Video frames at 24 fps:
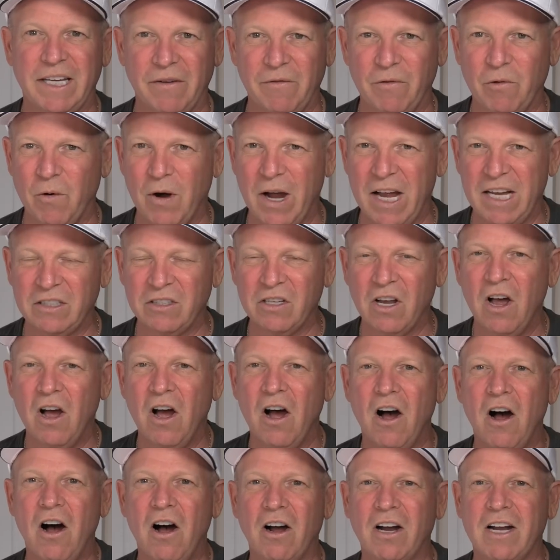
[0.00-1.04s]

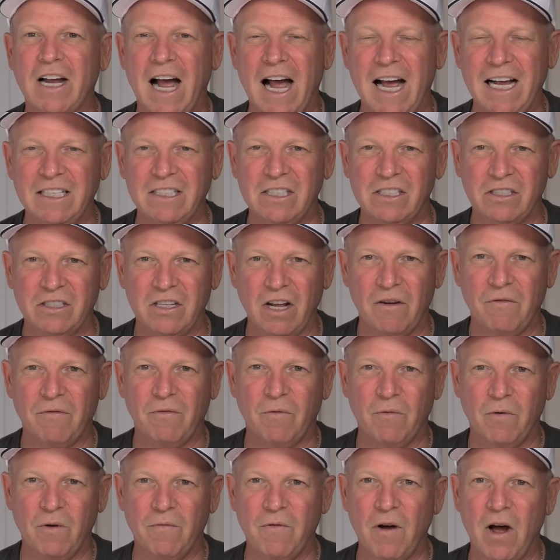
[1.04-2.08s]
giveaways, all kinds of
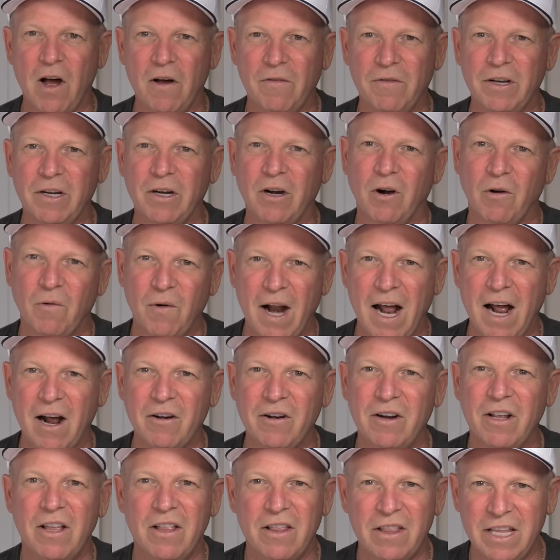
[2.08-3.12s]
stuff revolving
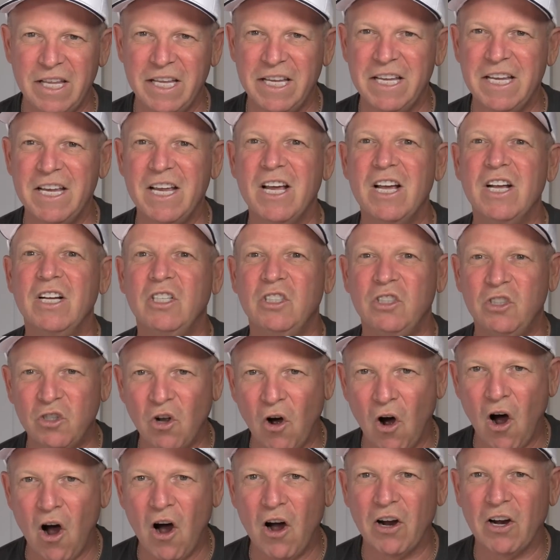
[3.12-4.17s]
around the
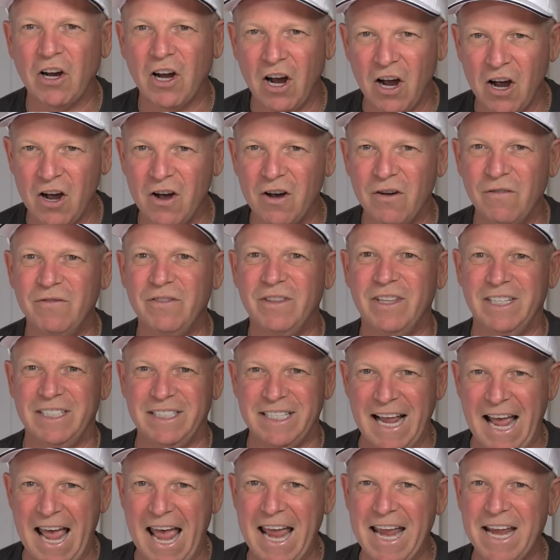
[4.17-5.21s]
dog of the
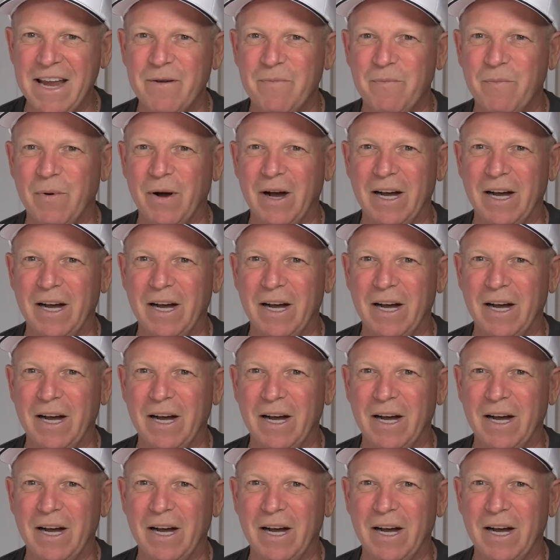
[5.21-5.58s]
day.